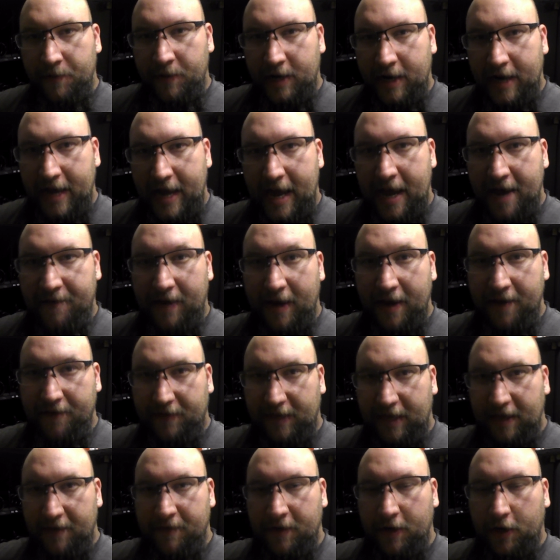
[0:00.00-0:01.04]
that I have, I've
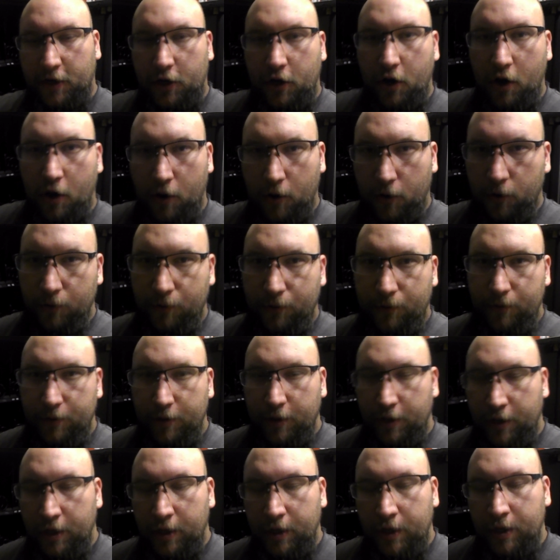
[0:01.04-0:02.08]
given a code.
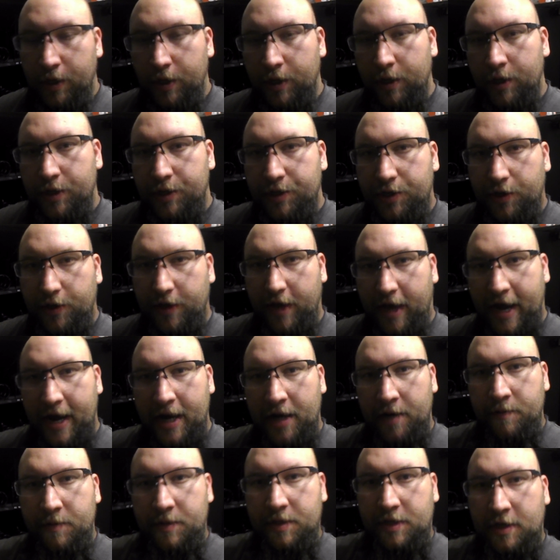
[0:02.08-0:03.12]
So the
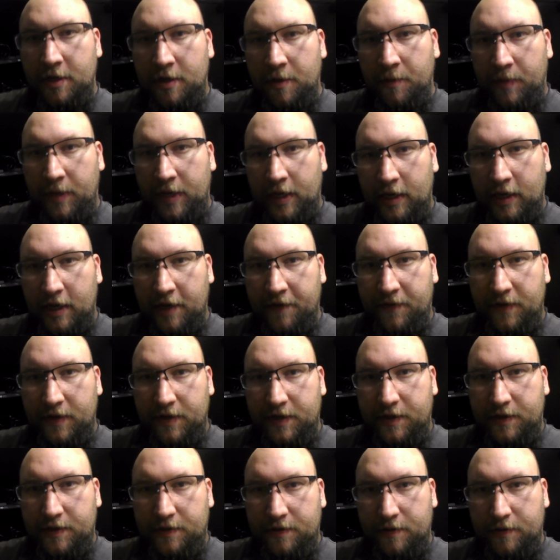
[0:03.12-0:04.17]
item's going to be, if
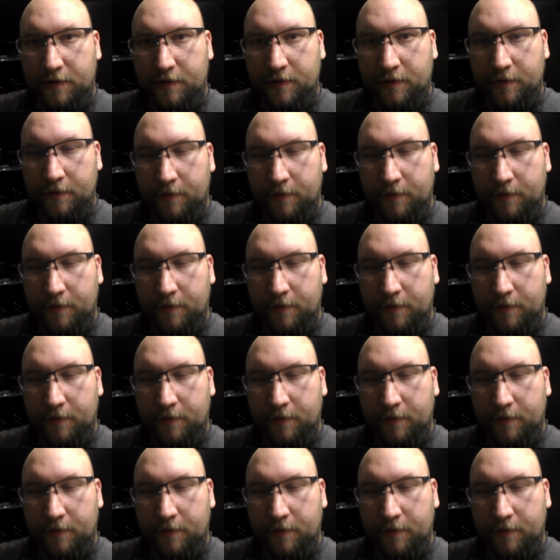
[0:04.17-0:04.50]
it's